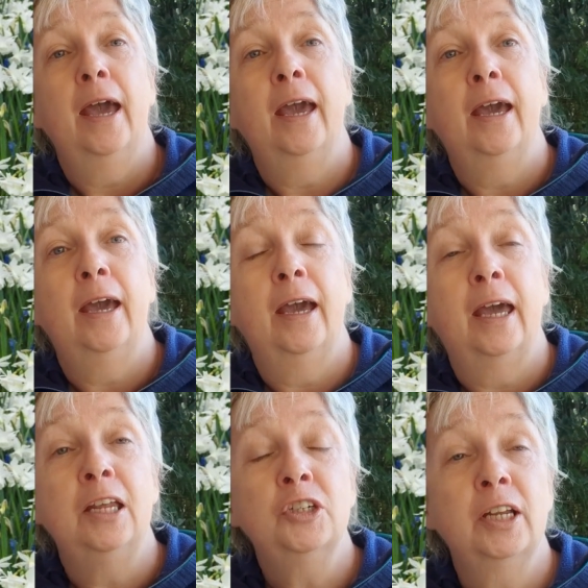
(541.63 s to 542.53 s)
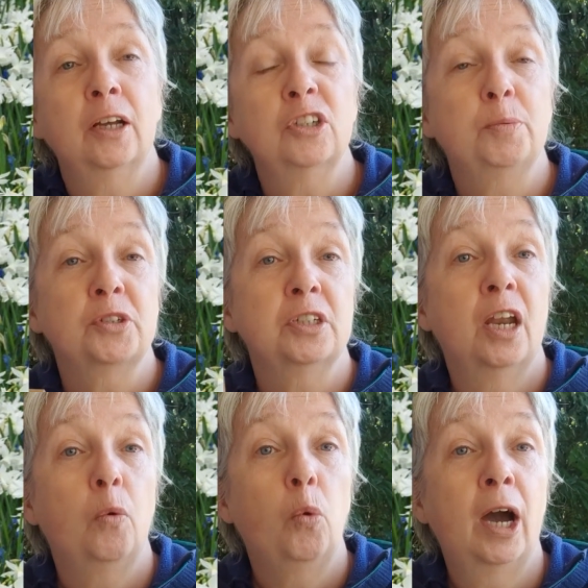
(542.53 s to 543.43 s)
Initially I'm going to put it in
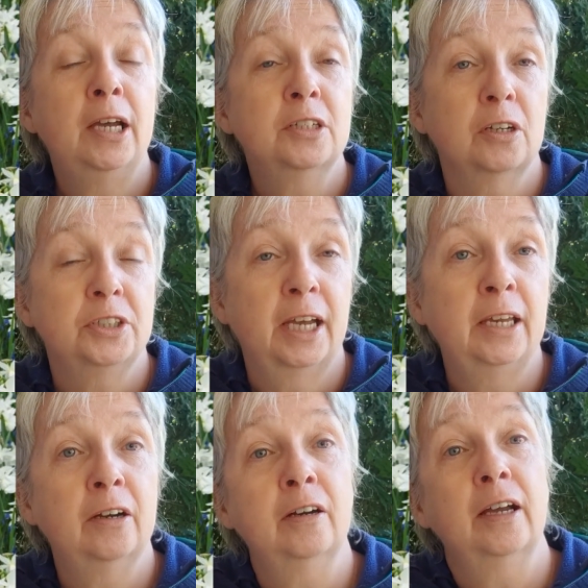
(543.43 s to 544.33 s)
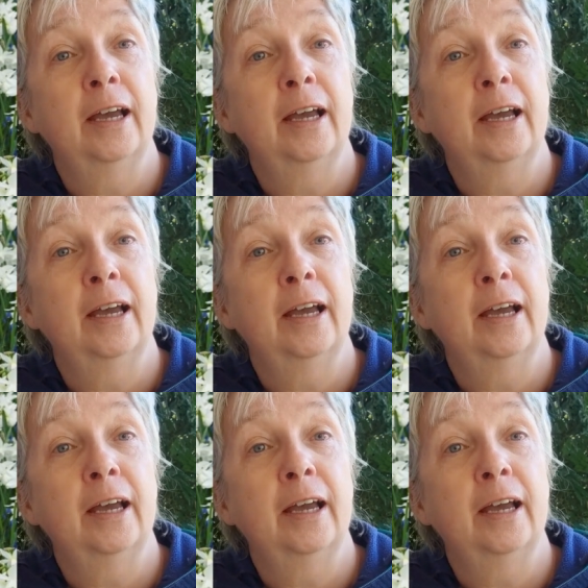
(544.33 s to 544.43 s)
a wide container